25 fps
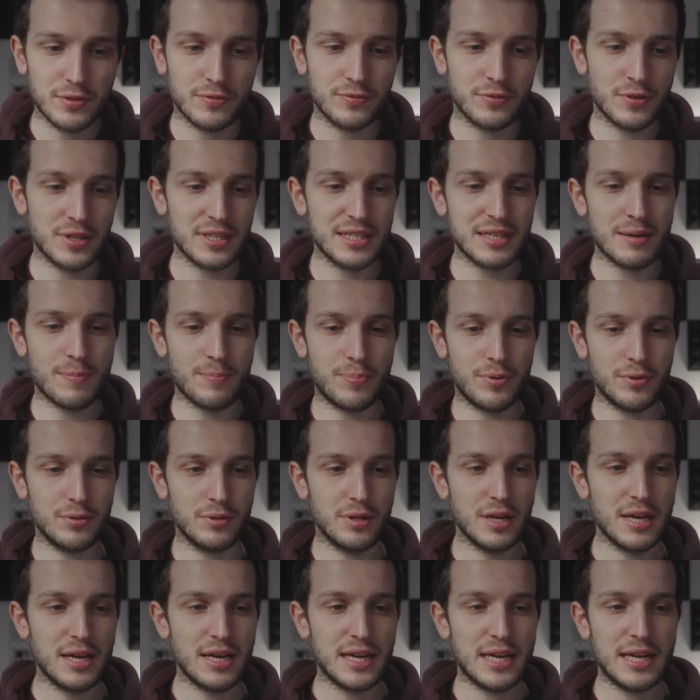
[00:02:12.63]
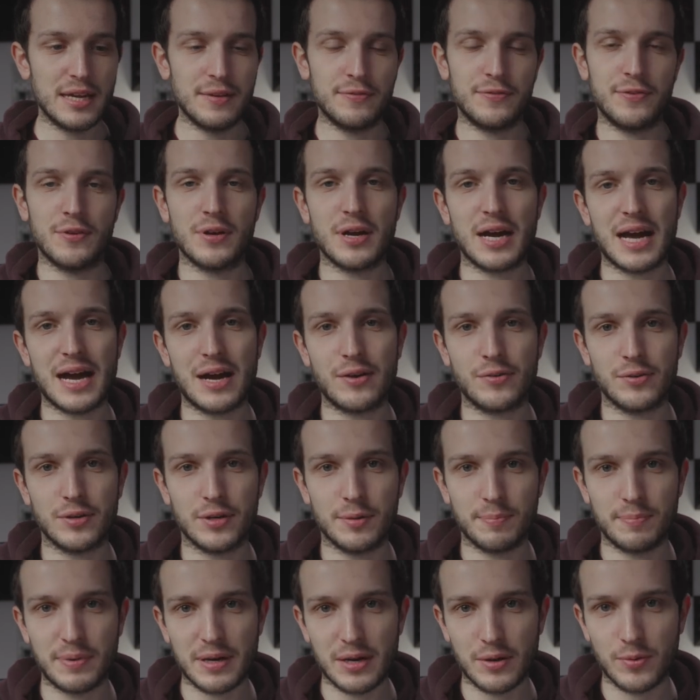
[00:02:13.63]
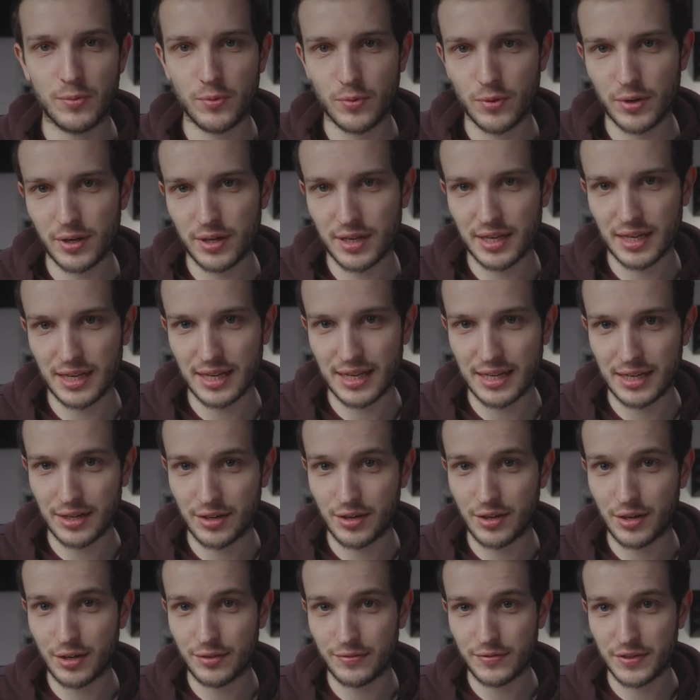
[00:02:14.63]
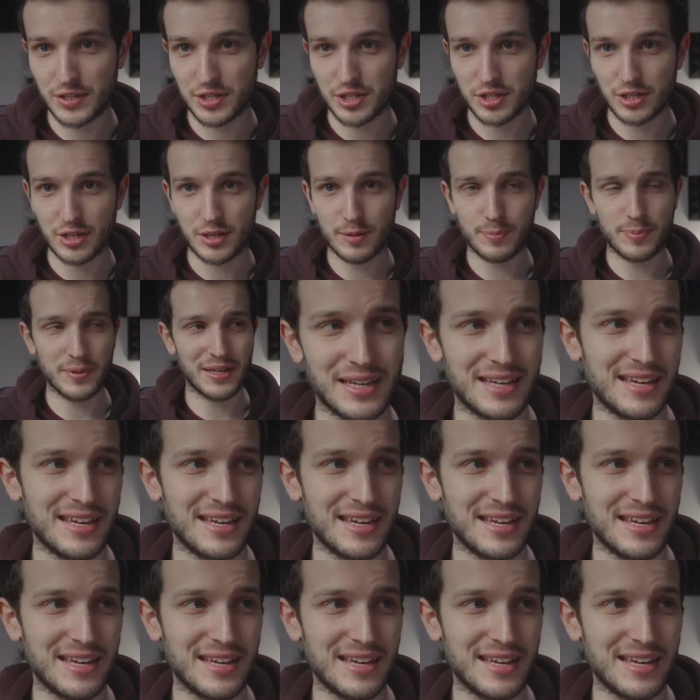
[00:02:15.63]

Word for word: For example, if you're out and about working in a coffee shop,